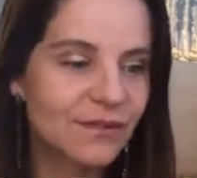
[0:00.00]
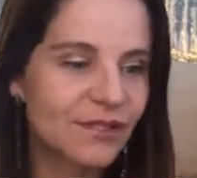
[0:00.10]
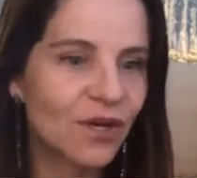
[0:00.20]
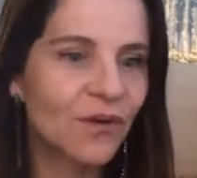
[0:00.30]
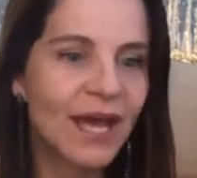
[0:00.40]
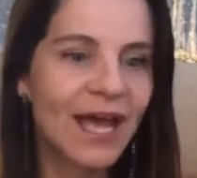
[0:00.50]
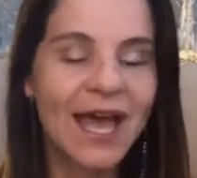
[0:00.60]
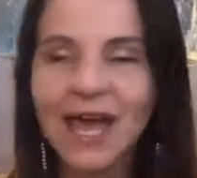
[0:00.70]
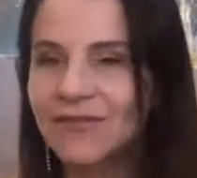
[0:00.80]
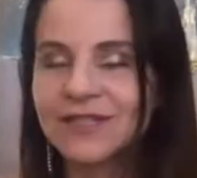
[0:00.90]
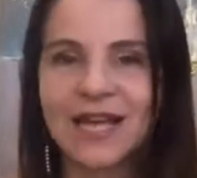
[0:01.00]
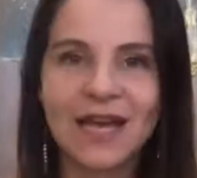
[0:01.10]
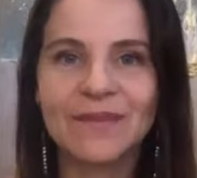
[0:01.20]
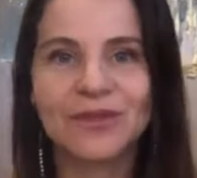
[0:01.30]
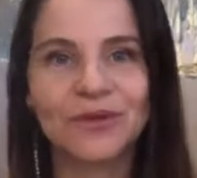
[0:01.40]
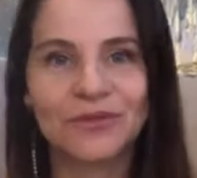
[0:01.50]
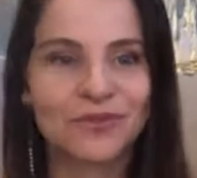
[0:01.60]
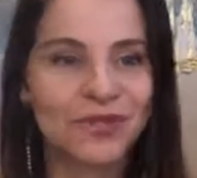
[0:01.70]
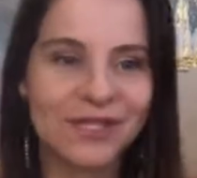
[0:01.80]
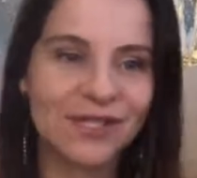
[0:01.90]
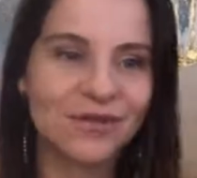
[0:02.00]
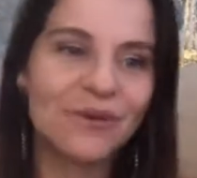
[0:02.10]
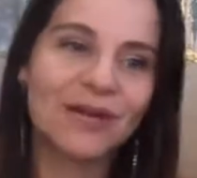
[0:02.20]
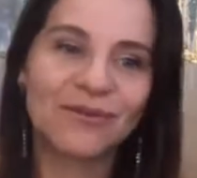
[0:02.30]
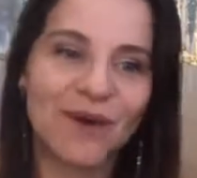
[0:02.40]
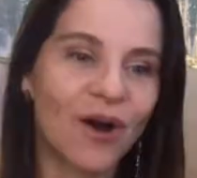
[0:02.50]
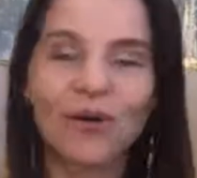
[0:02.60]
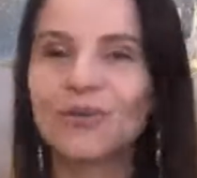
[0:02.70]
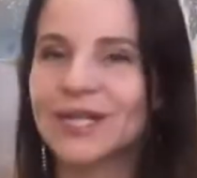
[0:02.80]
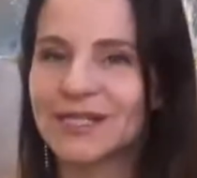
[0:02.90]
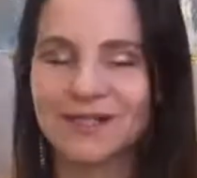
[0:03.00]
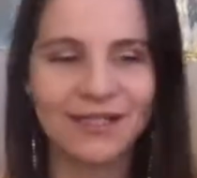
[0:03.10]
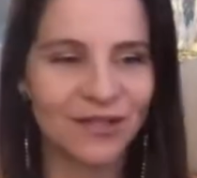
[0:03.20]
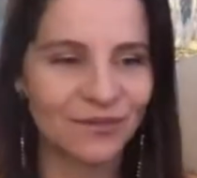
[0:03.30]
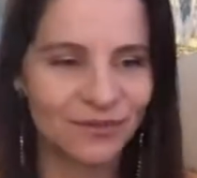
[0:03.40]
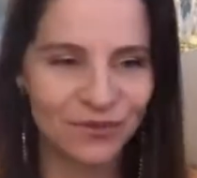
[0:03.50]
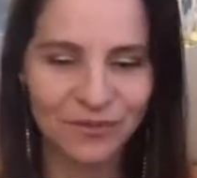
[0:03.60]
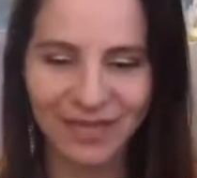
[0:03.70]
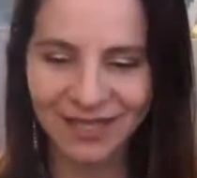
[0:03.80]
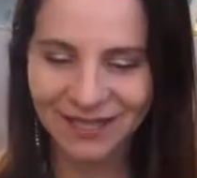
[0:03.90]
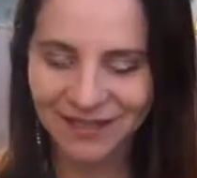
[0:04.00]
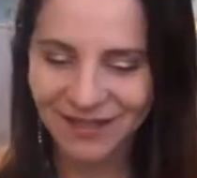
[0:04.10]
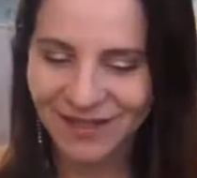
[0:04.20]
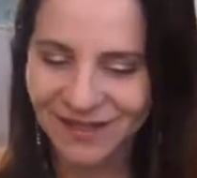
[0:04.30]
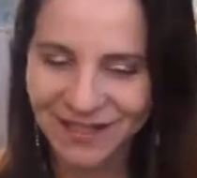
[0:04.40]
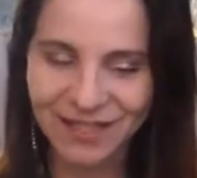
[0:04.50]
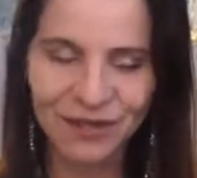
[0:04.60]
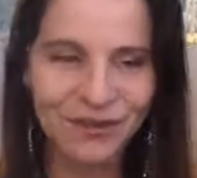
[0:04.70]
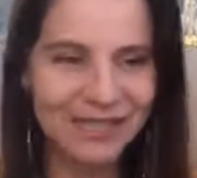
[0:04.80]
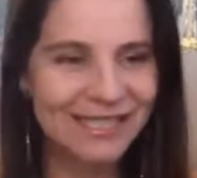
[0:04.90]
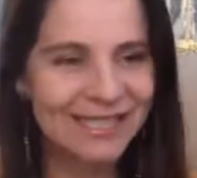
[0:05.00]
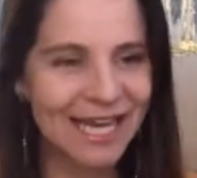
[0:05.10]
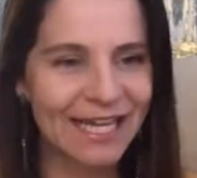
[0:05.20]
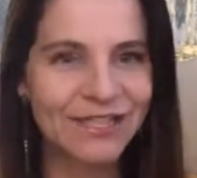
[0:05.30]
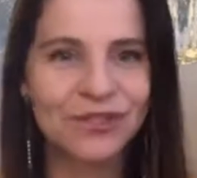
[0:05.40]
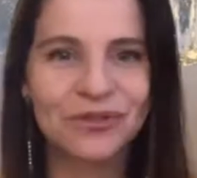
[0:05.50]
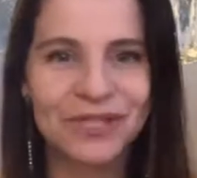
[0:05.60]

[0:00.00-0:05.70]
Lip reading: So every time I'll go to Brazil, I will always, do my, stand